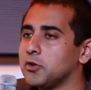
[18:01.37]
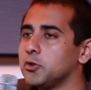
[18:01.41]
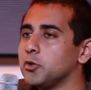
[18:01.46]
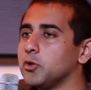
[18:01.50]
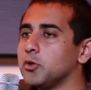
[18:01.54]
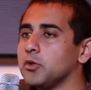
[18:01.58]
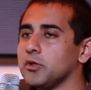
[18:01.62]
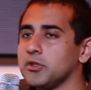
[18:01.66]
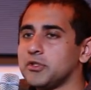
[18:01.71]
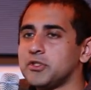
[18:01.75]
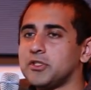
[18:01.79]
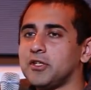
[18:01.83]

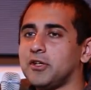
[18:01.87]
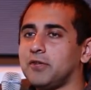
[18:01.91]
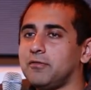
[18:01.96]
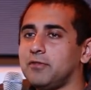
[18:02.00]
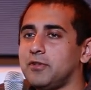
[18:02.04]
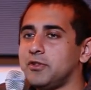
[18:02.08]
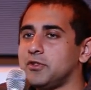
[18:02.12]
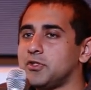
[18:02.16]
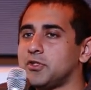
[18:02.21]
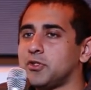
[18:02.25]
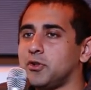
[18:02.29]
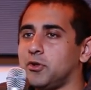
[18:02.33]
Google's
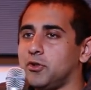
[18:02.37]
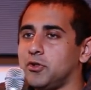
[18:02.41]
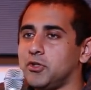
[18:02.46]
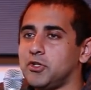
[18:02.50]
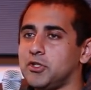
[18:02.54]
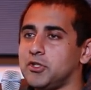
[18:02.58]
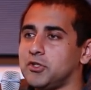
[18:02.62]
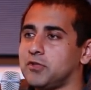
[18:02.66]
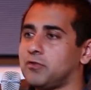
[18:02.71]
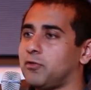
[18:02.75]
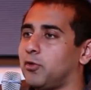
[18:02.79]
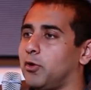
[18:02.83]
toughest
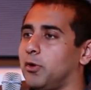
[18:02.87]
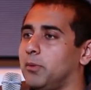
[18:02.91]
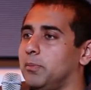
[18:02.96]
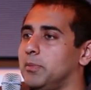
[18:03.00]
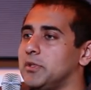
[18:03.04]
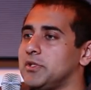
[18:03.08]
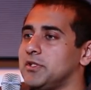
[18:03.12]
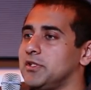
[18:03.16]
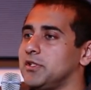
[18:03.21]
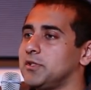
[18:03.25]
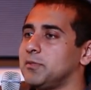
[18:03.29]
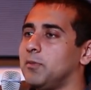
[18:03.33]
search is for a
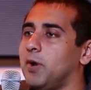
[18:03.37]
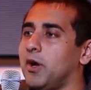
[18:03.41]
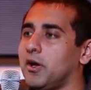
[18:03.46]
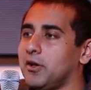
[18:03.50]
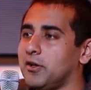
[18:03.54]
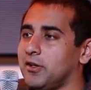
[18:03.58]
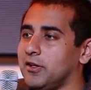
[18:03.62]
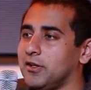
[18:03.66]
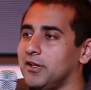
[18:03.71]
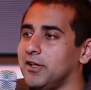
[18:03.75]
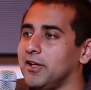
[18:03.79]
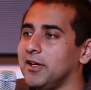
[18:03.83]
business
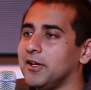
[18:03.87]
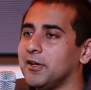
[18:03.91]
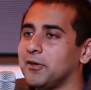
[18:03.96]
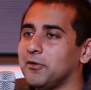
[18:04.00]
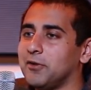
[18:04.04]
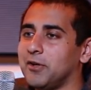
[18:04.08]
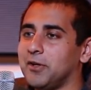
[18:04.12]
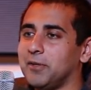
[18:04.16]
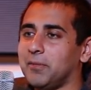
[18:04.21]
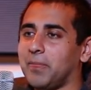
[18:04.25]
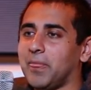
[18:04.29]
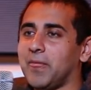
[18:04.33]
model,
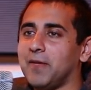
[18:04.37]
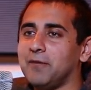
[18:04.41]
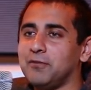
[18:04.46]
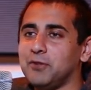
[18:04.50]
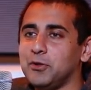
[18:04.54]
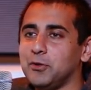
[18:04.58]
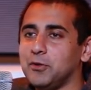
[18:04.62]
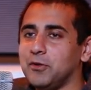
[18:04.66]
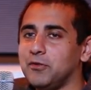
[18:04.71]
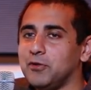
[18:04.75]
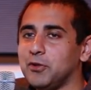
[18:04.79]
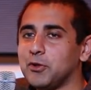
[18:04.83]
right? If
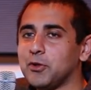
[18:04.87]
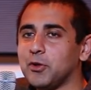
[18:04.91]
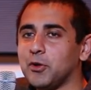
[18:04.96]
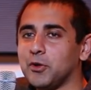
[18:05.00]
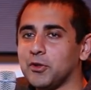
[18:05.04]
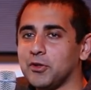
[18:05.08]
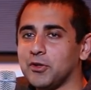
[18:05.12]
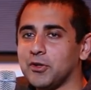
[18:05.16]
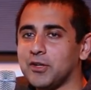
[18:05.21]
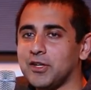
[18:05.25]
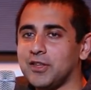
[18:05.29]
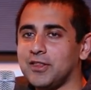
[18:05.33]
you go
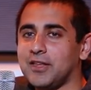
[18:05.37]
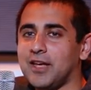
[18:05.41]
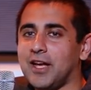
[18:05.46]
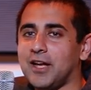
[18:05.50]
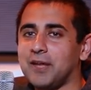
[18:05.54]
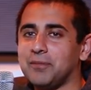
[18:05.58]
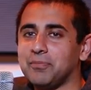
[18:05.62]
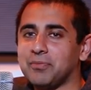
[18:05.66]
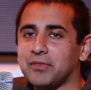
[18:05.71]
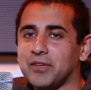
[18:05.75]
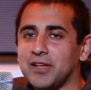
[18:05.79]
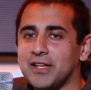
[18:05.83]
and look at
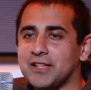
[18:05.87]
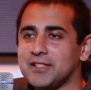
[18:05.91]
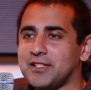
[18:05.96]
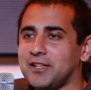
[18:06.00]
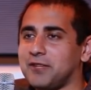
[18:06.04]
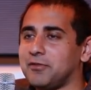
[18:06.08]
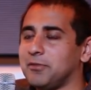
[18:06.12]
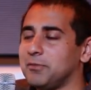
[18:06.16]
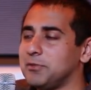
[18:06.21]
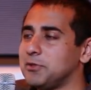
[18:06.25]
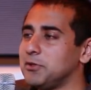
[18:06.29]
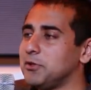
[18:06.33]
that, it's
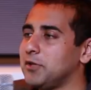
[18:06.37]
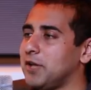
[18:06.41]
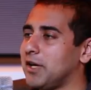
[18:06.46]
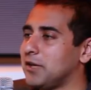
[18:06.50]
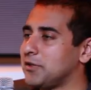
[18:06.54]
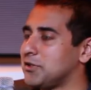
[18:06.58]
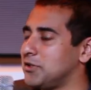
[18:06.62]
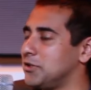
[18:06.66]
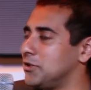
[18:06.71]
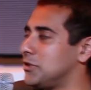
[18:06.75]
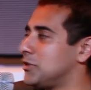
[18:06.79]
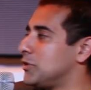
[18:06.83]
like from
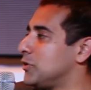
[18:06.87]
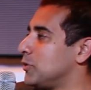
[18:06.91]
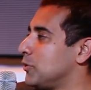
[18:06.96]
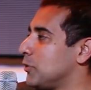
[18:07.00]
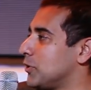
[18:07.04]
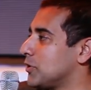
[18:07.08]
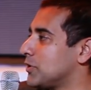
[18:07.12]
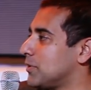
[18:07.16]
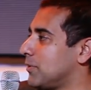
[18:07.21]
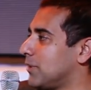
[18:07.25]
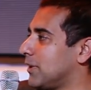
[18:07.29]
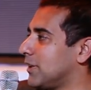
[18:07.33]
2002
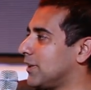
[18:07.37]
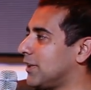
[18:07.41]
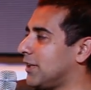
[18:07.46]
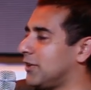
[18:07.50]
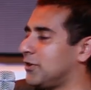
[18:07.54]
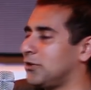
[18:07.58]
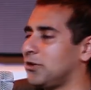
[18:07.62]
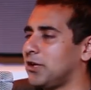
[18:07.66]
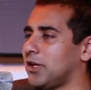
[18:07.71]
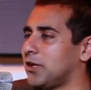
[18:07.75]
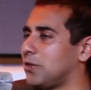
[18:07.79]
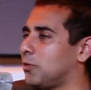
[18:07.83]
or something like that,
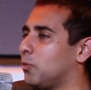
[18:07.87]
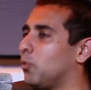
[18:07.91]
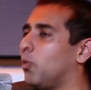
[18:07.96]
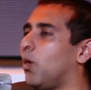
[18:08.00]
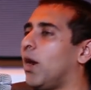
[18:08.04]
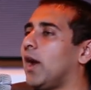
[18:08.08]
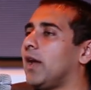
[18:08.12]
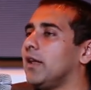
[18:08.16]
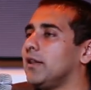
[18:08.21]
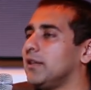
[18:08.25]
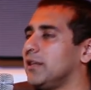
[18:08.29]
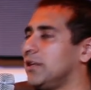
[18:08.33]
and they're like
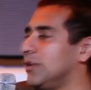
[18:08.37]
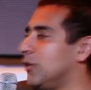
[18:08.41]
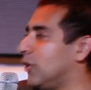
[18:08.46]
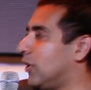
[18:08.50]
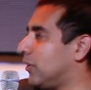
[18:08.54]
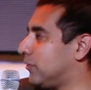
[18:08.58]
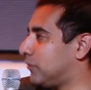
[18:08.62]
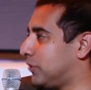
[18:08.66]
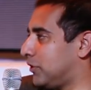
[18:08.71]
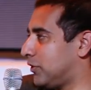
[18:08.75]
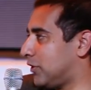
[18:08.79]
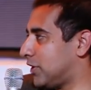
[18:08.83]
wildly
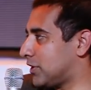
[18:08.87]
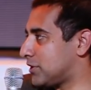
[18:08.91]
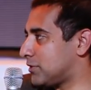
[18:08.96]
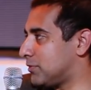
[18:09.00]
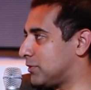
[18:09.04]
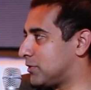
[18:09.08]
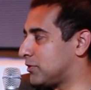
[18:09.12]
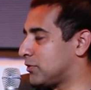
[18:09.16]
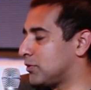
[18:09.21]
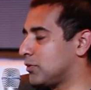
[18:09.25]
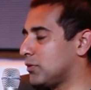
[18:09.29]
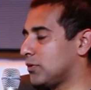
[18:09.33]
off in their
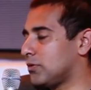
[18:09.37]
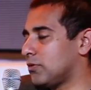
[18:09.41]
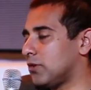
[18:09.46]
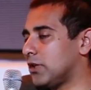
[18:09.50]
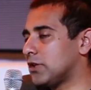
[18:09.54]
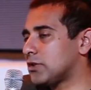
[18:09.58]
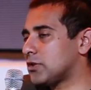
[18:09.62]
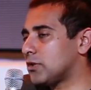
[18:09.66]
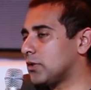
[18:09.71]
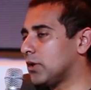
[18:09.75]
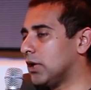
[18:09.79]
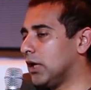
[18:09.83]
estimates of Google,
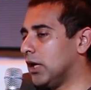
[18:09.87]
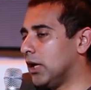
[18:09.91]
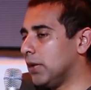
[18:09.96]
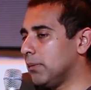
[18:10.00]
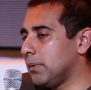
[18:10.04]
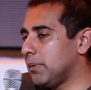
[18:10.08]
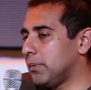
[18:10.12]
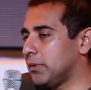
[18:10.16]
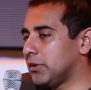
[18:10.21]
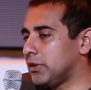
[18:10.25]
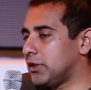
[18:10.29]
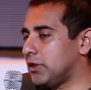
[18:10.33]
right? So
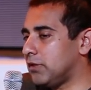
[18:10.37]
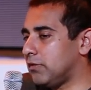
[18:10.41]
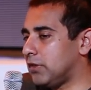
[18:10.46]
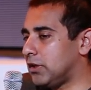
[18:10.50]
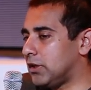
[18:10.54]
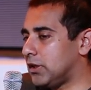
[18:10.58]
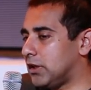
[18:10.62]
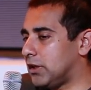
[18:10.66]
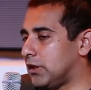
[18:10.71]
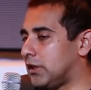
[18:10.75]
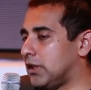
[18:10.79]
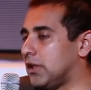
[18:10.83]
people
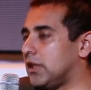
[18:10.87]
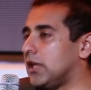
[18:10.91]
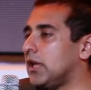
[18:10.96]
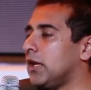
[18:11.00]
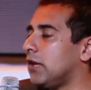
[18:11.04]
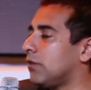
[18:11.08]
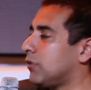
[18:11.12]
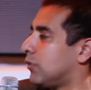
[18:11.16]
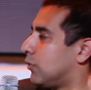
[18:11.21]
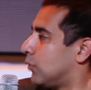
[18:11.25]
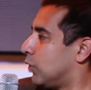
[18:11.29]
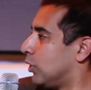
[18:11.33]
didn't
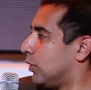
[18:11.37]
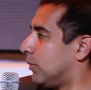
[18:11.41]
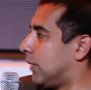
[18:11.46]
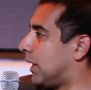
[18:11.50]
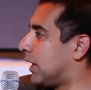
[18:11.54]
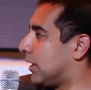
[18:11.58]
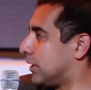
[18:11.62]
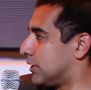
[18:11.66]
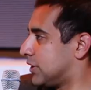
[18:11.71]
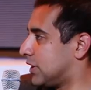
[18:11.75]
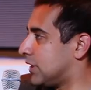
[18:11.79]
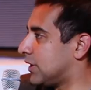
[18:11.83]
have the role
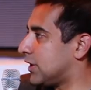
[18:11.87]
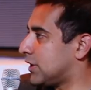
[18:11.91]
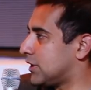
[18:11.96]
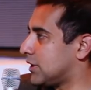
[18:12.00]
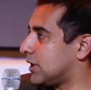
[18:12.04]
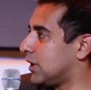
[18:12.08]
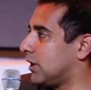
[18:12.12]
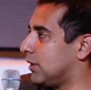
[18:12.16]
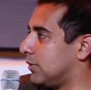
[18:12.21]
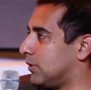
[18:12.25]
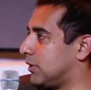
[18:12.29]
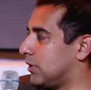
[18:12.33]
models at that
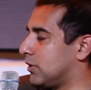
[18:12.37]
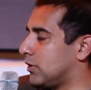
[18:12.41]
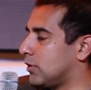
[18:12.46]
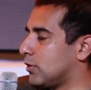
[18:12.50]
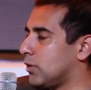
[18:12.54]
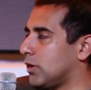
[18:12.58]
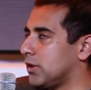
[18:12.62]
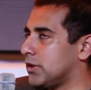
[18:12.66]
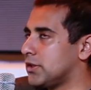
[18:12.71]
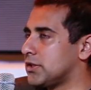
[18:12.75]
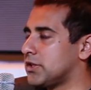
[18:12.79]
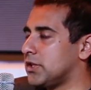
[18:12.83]
time in
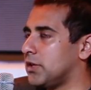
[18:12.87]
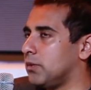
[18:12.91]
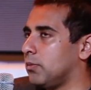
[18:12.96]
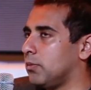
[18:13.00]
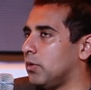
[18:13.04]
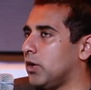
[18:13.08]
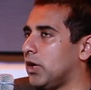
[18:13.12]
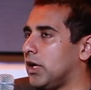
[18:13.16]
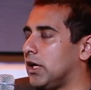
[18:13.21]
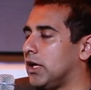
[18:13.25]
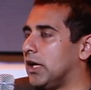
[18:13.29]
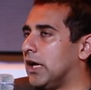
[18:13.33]
quite the same
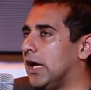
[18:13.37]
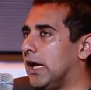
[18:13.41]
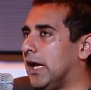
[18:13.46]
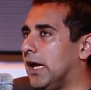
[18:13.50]
way.